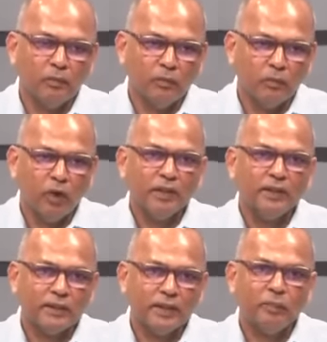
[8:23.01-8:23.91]
one
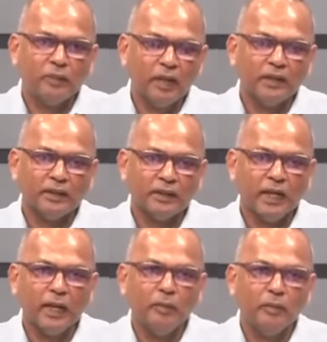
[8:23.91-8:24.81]
step at a
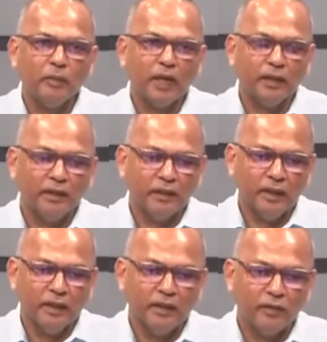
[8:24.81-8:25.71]
time and
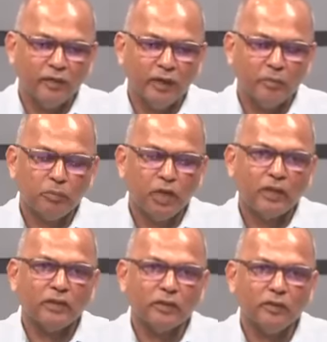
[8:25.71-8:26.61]
in different
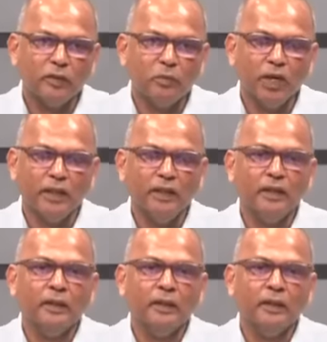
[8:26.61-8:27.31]
parts of the body.